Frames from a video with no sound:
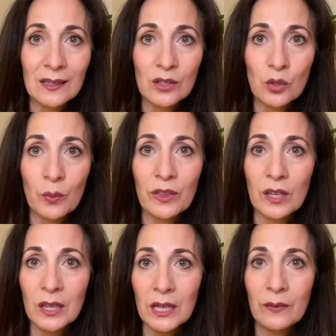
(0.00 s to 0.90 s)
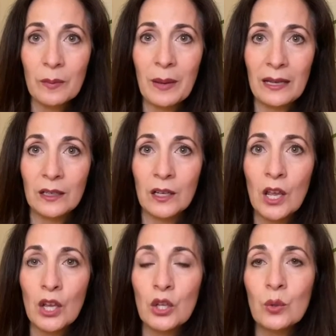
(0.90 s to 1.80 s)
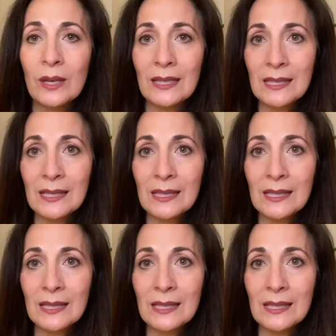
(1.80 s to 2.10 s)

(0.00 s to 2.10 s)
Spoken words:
So with the click of a button, you can